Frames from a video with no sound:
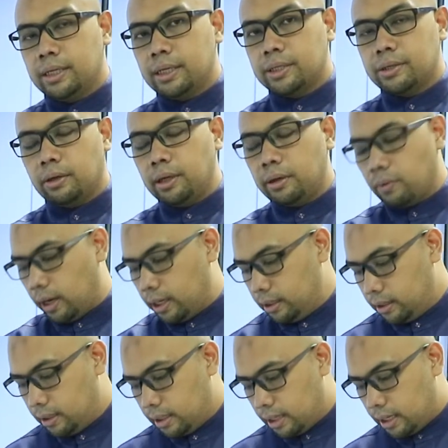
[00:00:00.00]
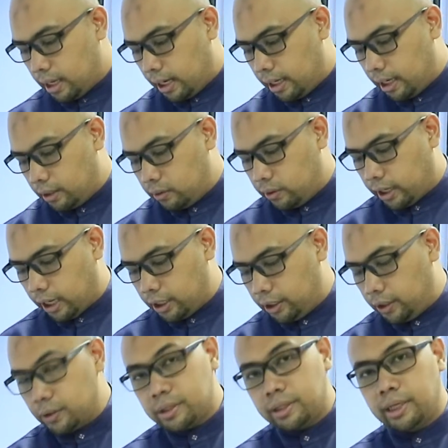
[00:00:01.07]
solid one, and then you can
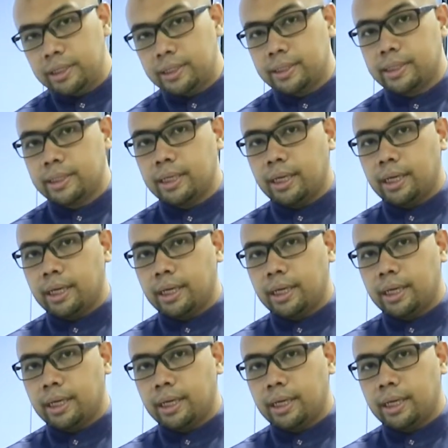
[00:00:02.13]
use this